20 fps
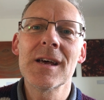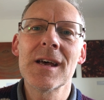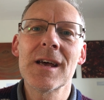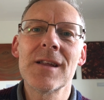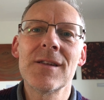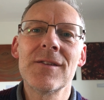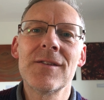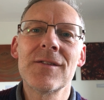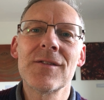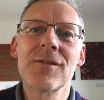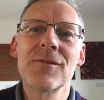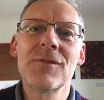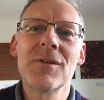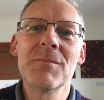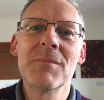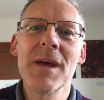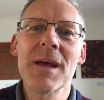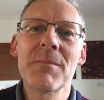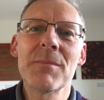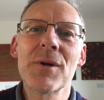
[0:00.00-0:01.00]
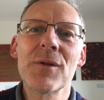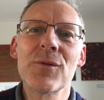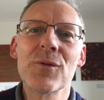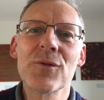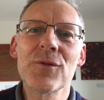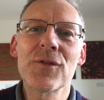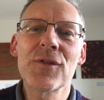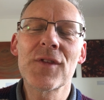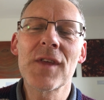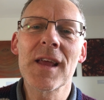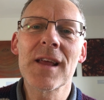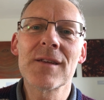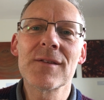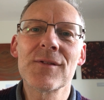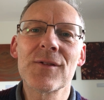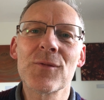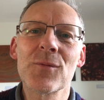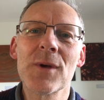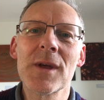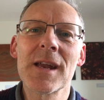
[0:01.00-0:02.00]
and remember those
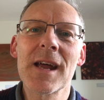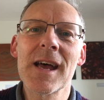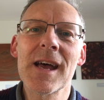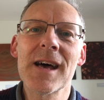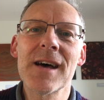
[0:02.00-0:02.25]
things where I